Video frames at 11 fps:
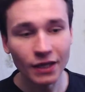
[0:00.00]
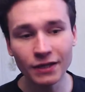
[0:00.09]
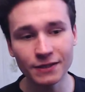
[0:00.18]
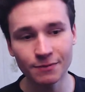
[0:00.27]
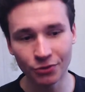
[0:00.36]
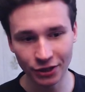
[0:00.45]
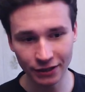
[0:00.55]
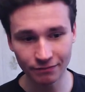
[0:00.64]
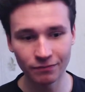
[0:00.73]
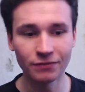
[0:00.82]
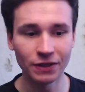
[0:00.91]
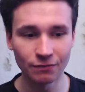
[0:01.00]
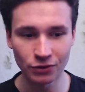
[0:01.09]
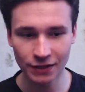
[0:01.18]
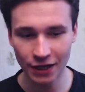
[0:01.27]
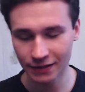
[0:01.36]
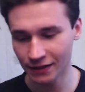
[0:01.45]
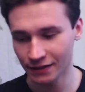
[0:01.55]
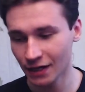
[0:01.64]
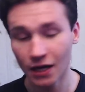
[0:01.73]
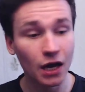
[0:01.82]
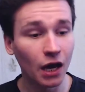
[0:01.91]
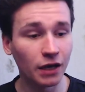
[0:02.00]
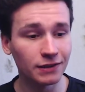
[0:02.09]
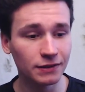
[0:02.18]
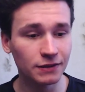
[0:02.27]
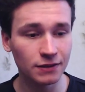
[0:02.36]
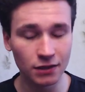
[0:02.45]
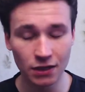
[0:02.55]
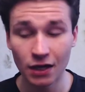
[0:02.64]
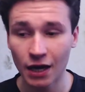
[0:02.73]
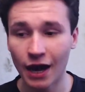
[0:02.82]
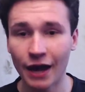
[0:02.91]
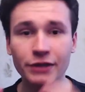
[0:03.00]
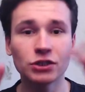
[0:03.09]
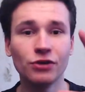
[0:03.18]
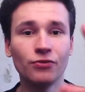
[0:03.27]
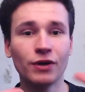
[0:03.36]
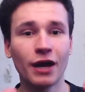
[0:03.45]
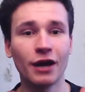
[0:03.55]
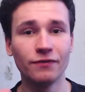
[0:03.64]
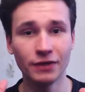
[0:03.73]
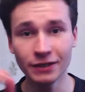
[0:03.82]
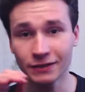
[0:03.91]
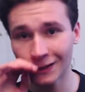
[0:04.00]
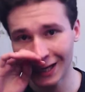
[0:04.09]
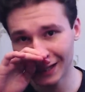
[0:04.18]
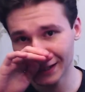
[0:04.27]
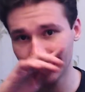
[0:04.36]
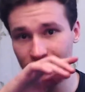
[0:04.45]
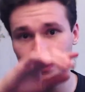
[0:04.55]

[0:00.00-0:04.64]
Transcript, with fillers: spring in most cases. And uh, actually, we have it and